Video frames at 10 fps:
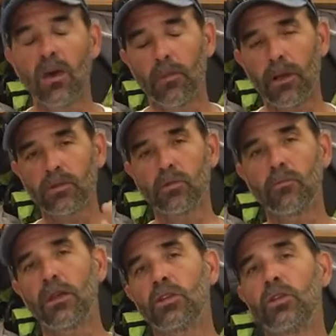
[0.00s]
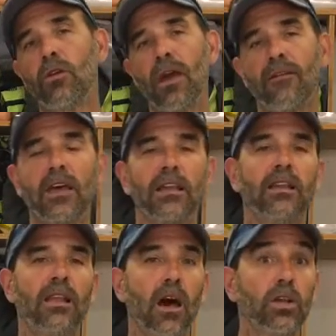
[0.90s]
but also make sure you have that
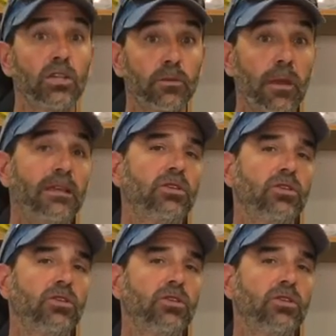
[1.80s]
launch space